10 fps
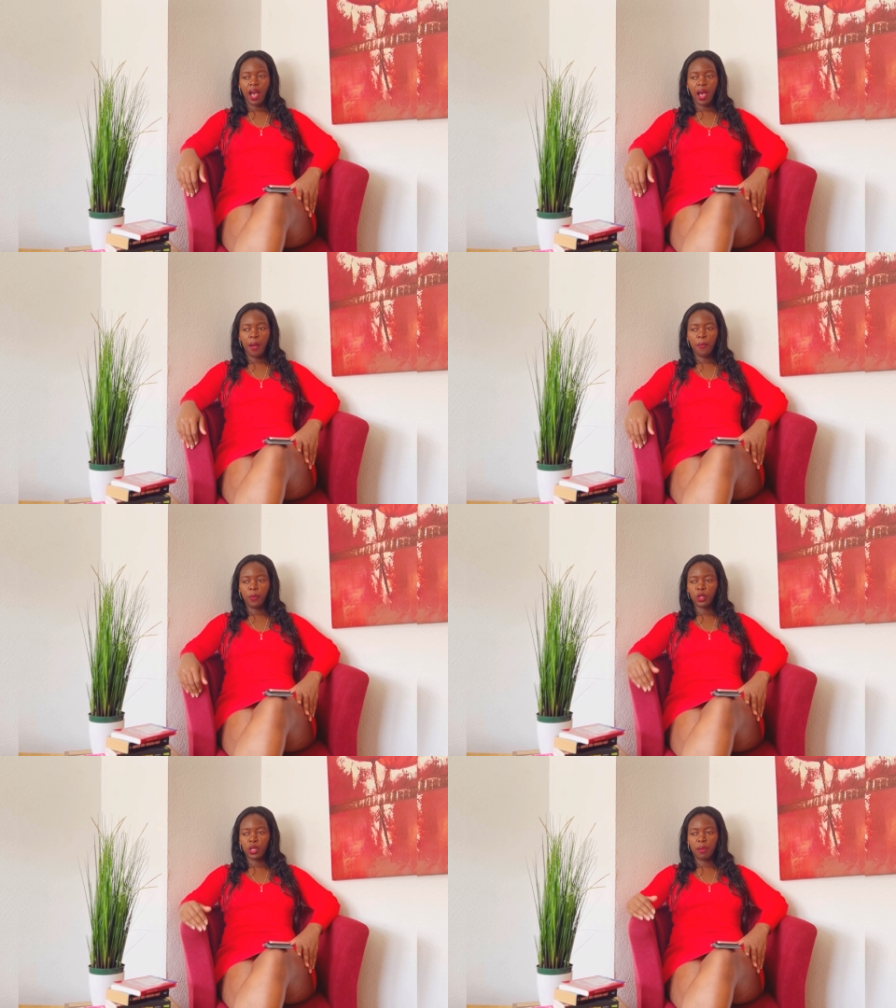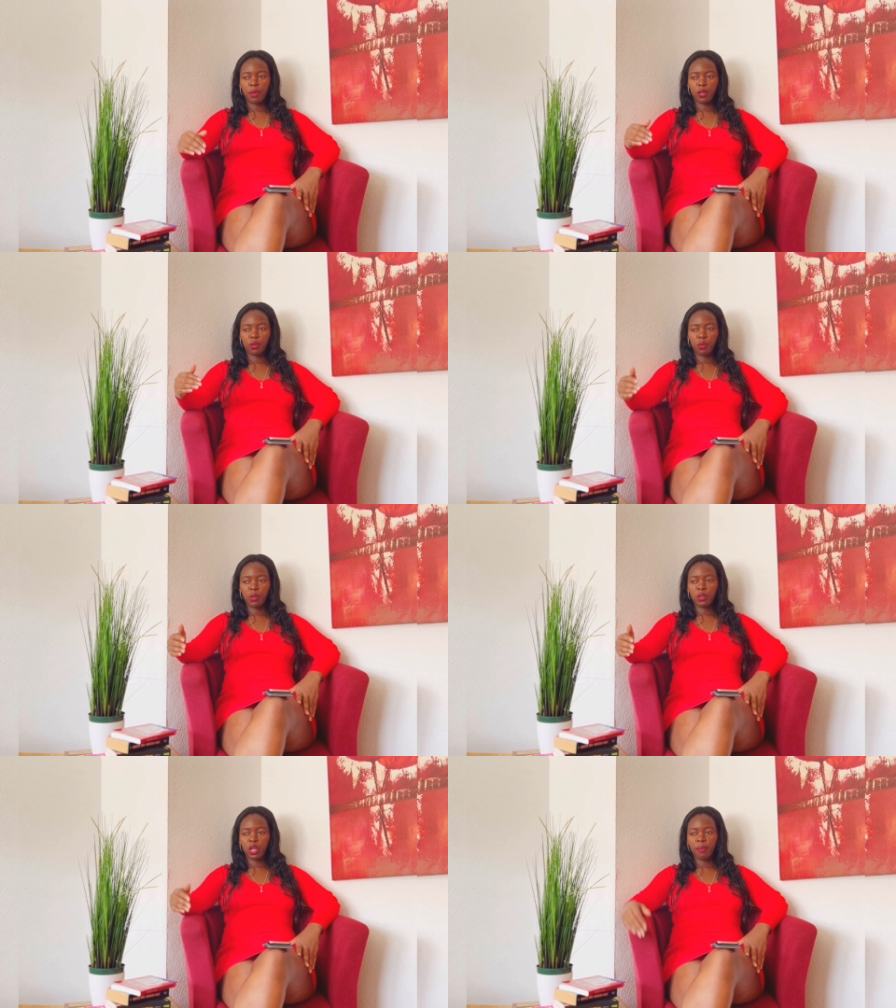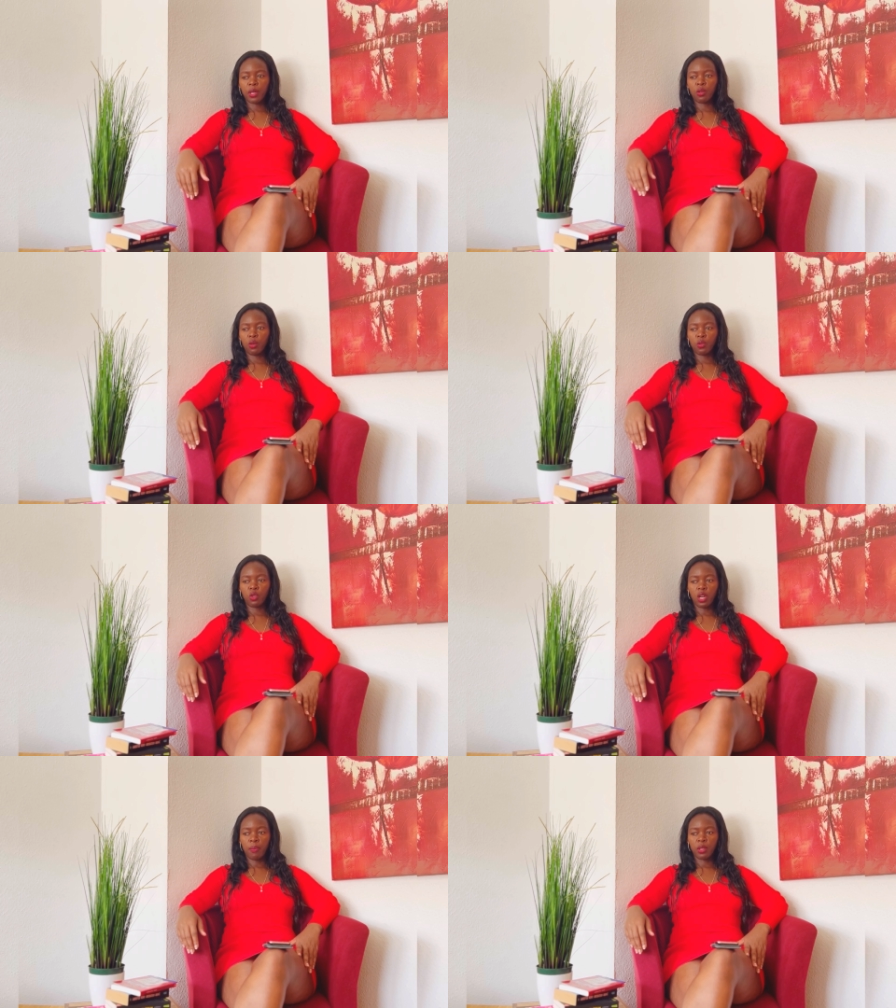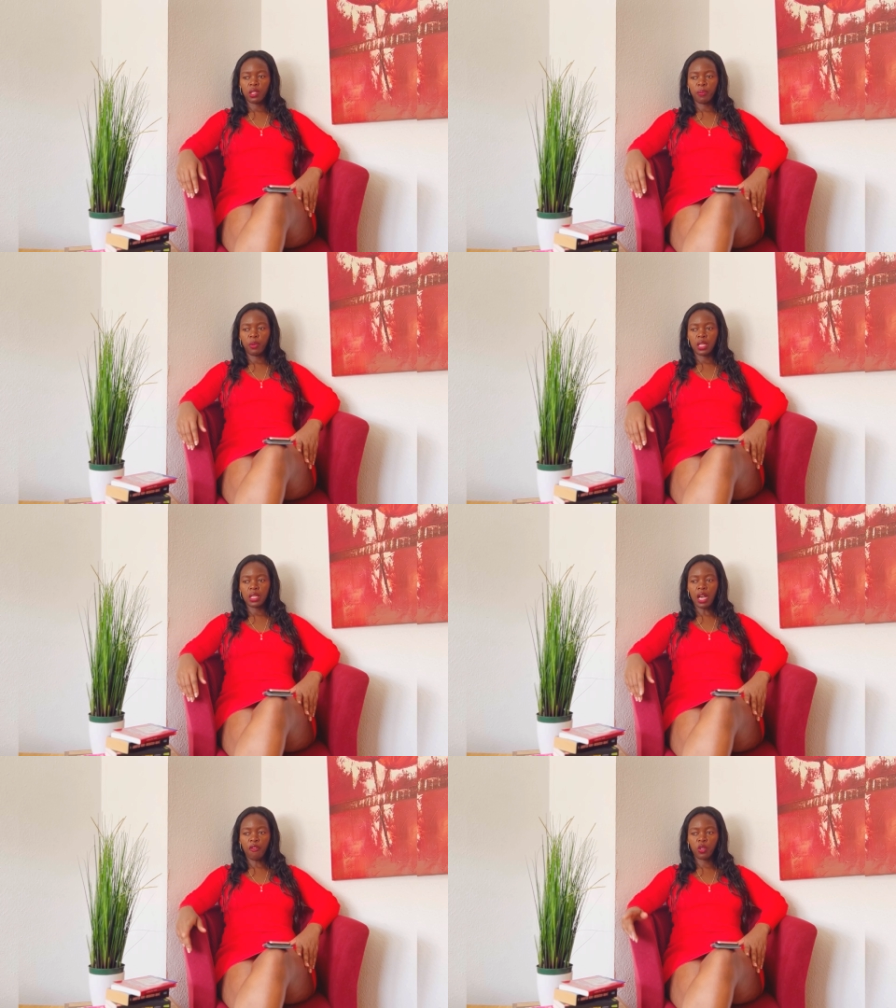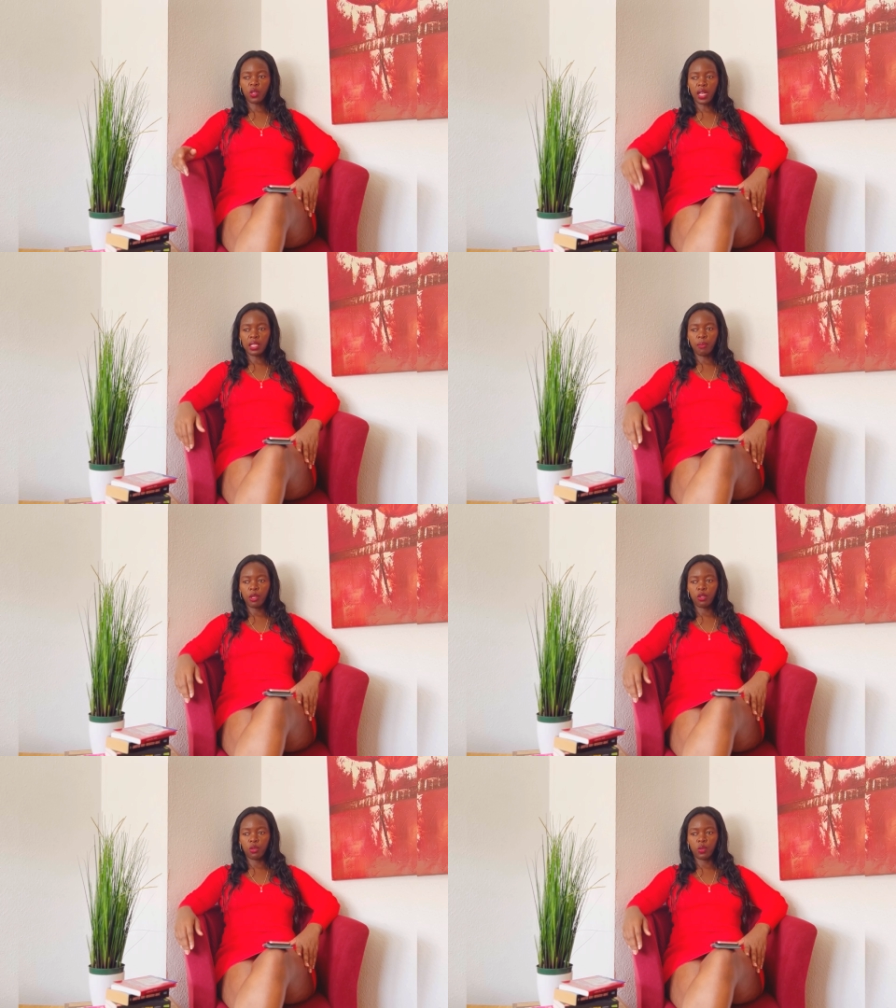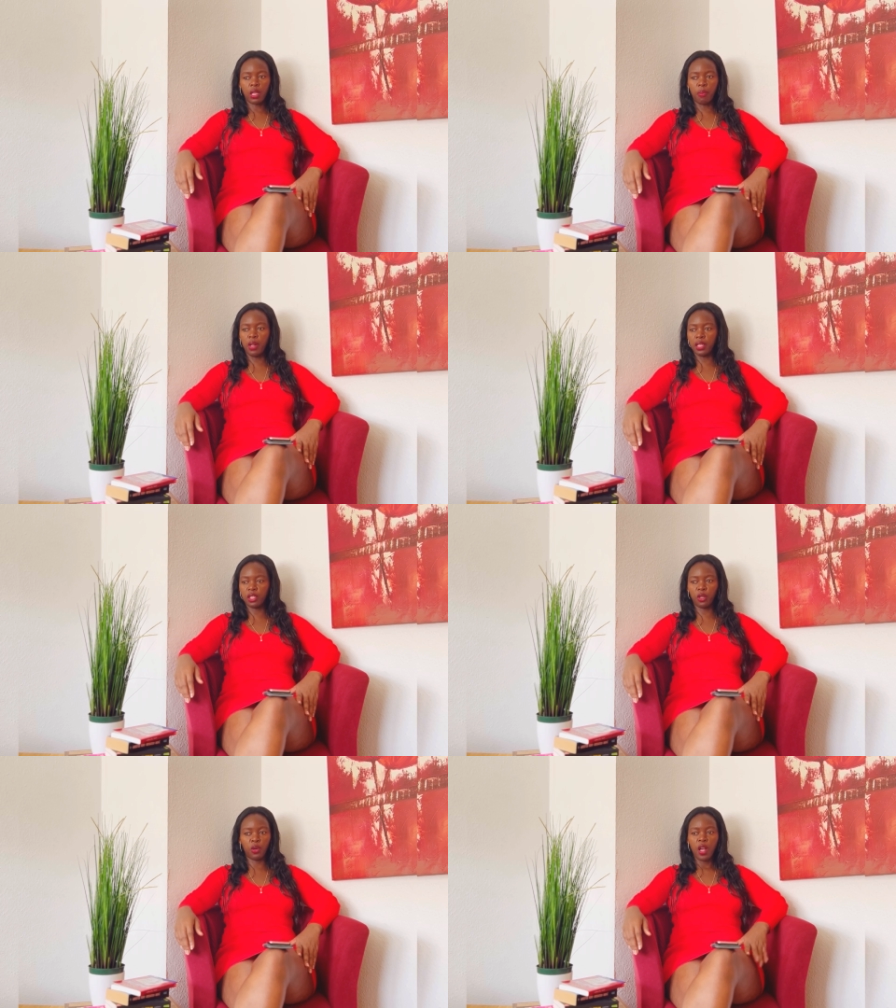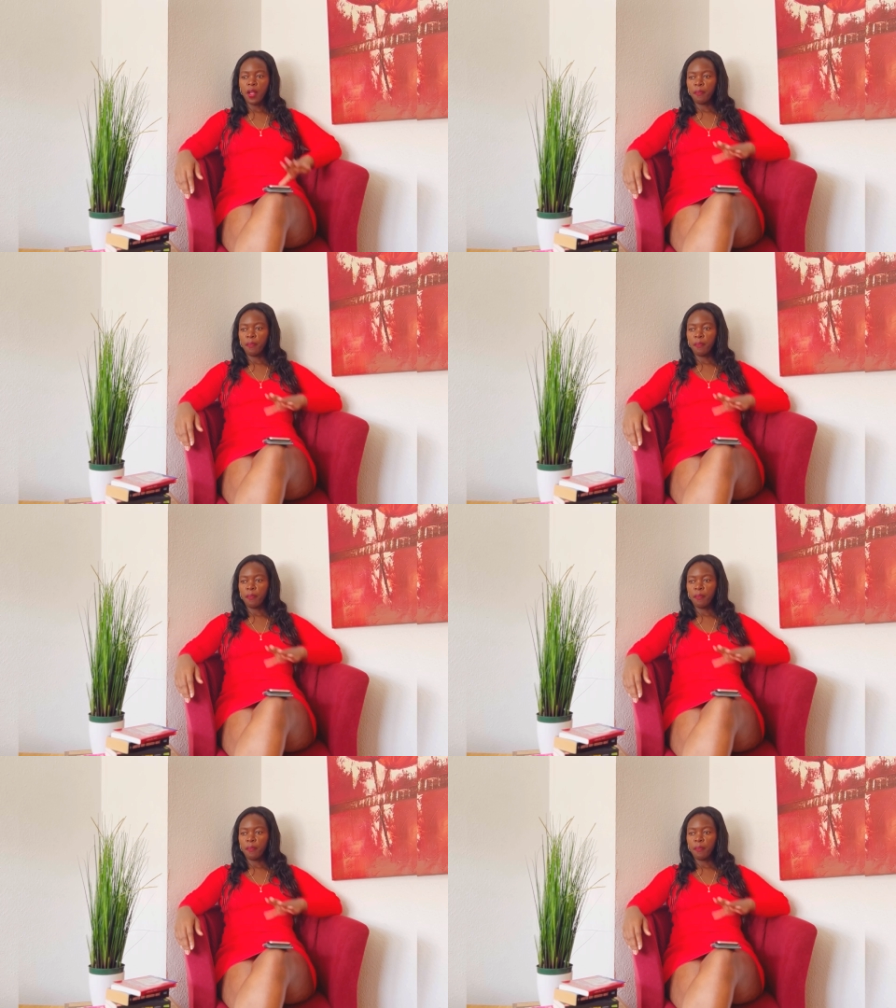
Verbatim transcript: We're talking about, when we talk about laws, we talk about the police. I've also had some issues with the police. No,